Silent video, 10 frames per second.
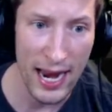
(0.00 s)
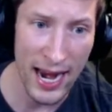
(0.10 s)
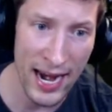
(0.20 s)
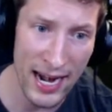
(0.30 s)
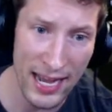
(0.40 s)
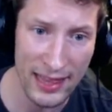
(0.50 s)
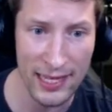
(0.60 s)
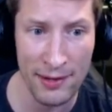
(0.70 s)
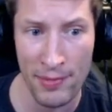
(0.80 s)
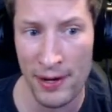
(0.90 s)
and I
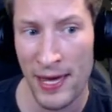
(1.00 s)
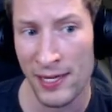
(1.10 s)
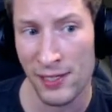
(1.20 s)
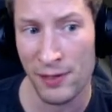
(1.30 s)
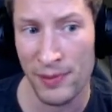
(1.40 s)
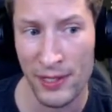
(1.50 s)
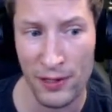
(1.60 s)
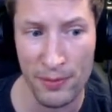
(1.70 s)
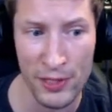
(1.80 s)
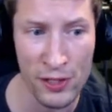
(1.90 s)
think it might actually be a
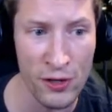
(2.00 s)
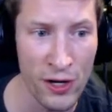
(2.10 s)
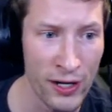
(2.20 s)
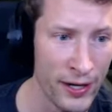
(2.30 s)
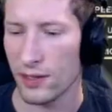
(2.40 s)
little bit stronger.